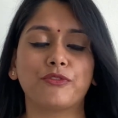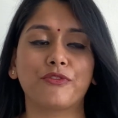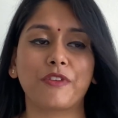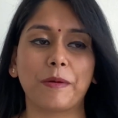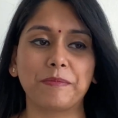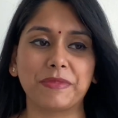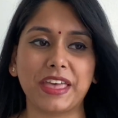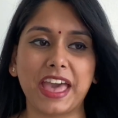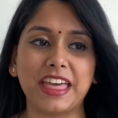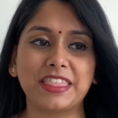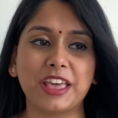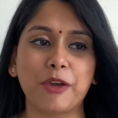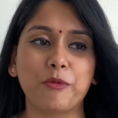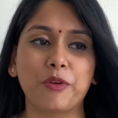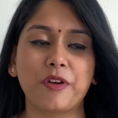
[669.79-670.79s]
from there
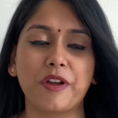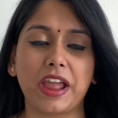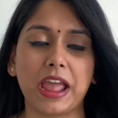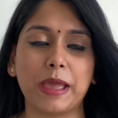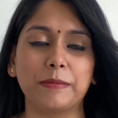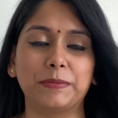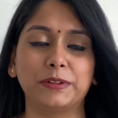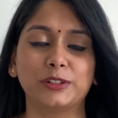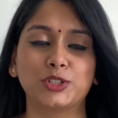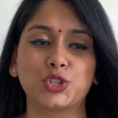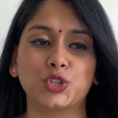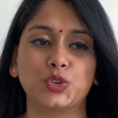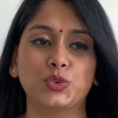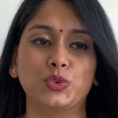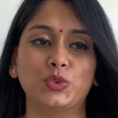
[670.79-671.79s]
they were able
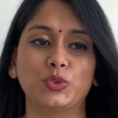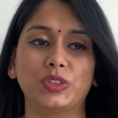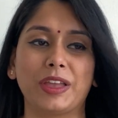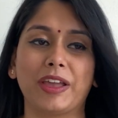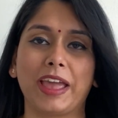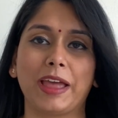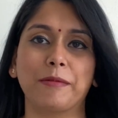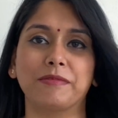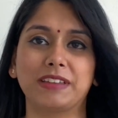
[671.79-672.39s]
to, they can,